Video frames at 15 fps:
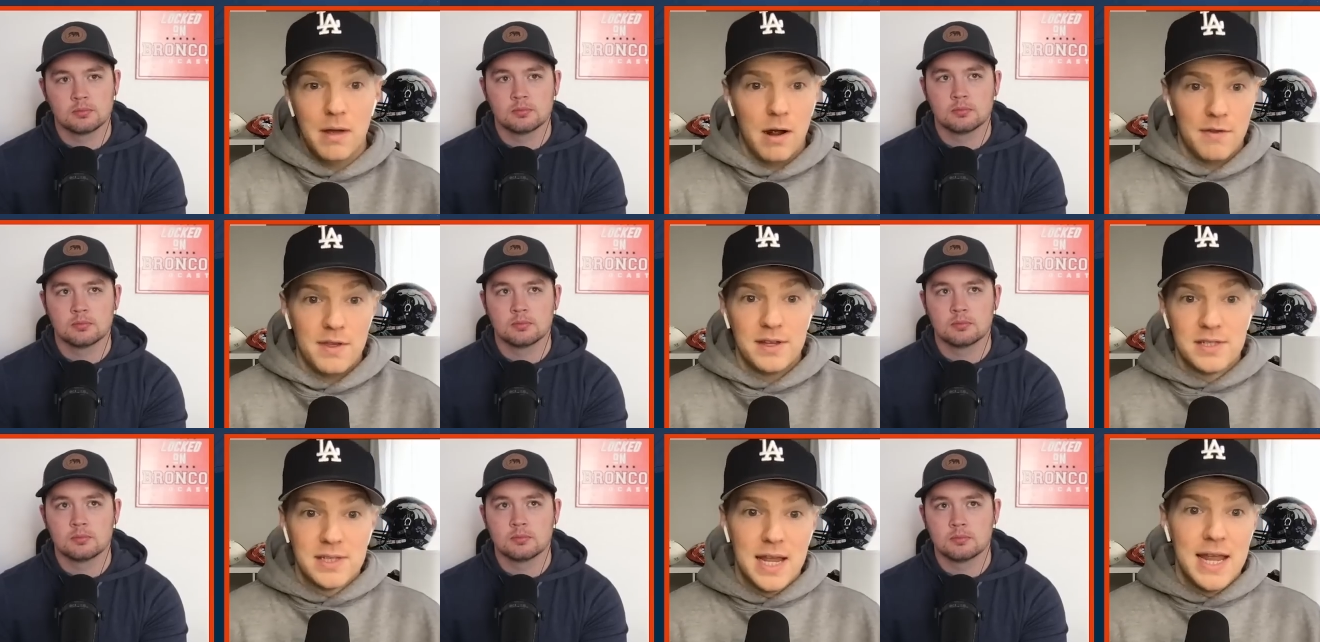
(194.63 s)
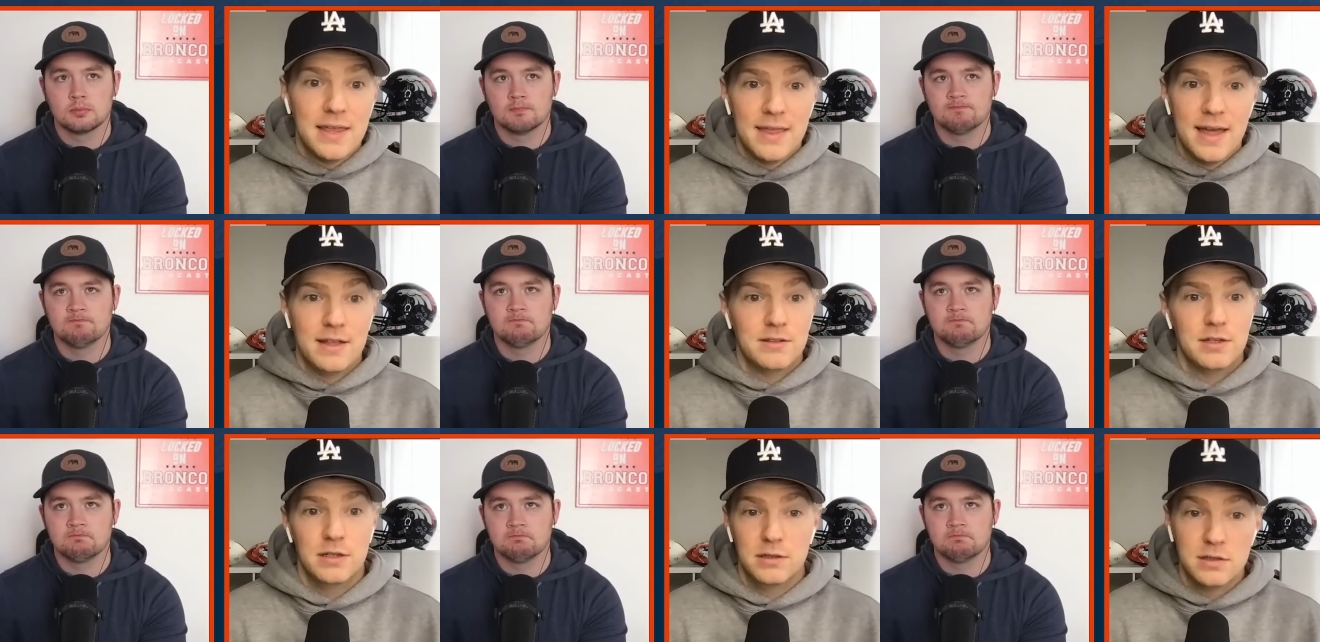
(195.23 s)
Speaker 1: are they saying that
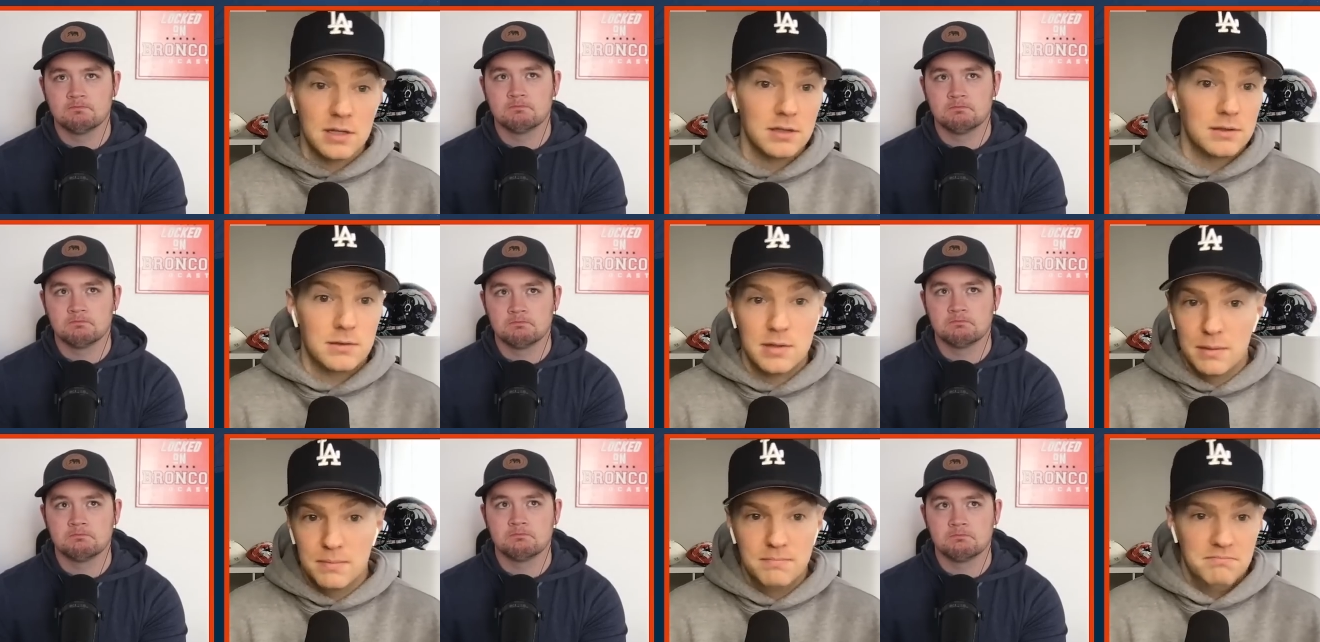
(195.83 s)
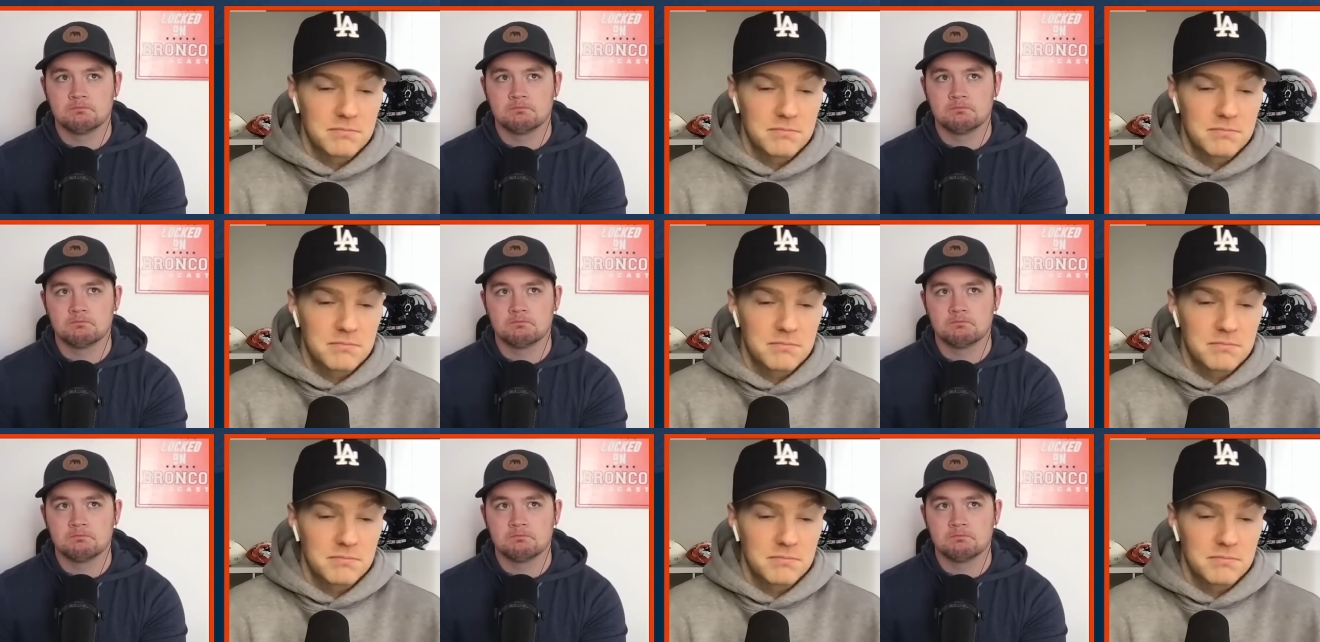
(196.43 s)
to to